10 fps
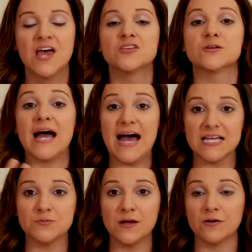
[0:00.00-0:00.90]
So
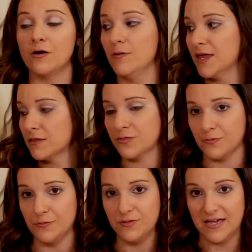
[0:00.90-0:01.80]
as we are going
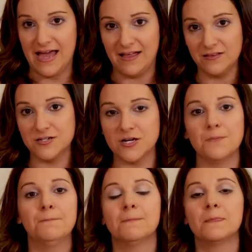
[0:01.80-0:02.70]
through the calendar,